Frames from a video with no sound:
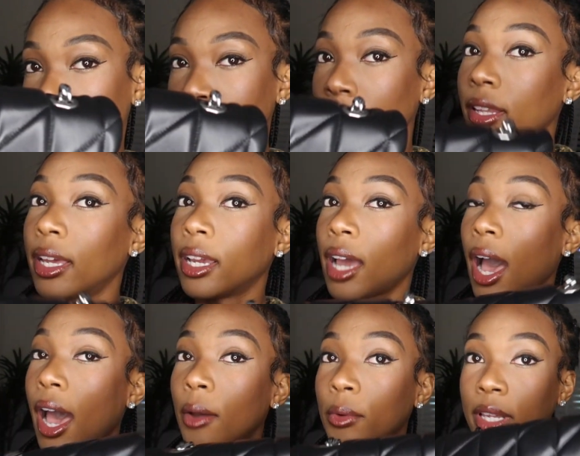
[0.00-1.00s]
felt like
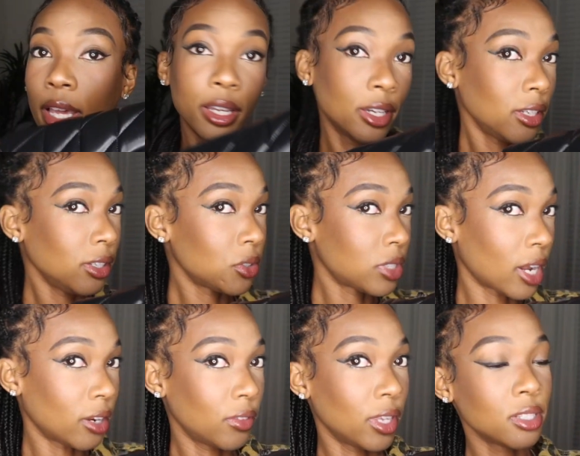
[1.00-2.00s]
I would get good use
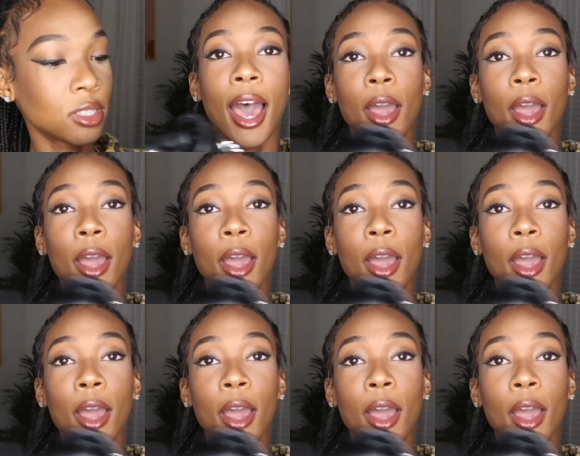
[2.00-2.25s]
out of this.